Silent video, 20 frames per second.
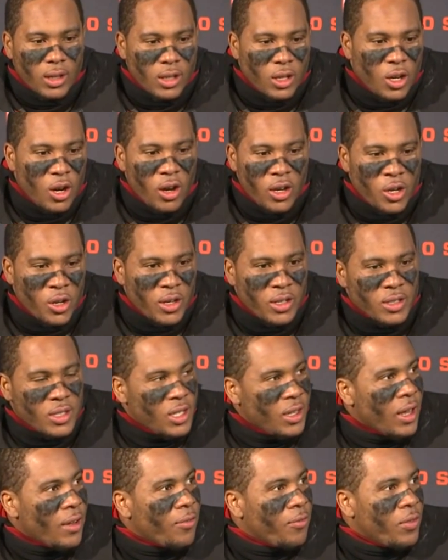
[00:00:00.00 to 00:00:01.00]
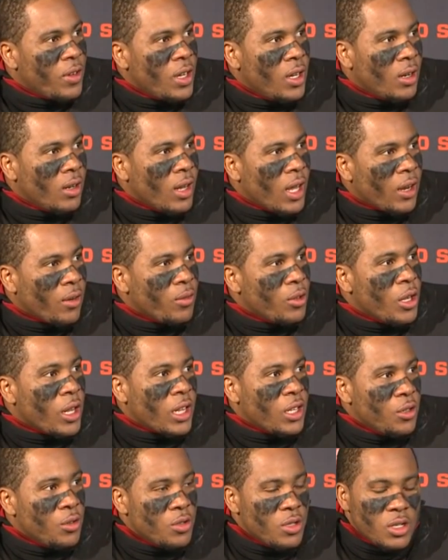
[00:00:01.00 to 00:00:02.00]
you didn't see that feed like you
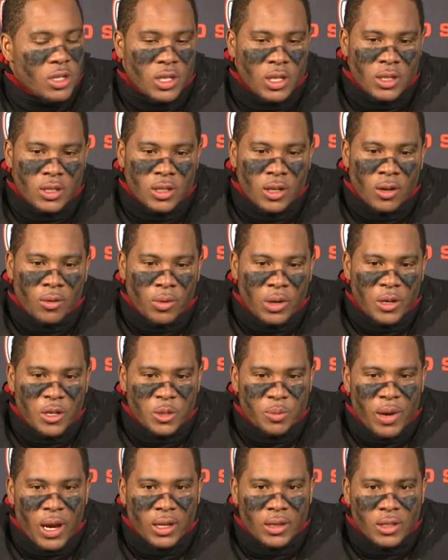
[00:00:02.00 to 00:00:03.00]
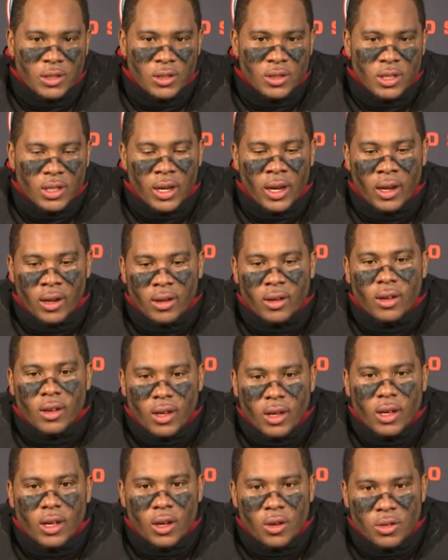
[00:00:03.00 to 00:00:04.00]
usually see. So when he's back this today,
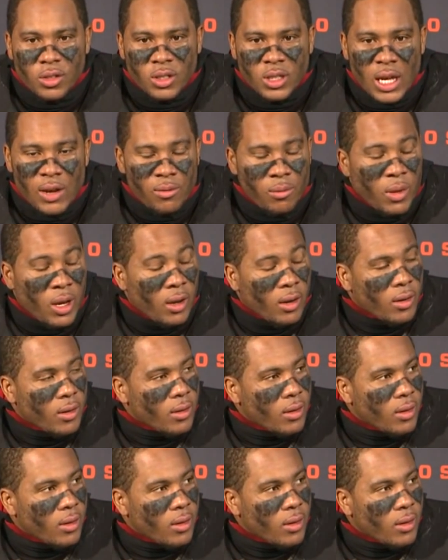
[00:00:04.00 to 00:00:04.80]
it was good to have him back.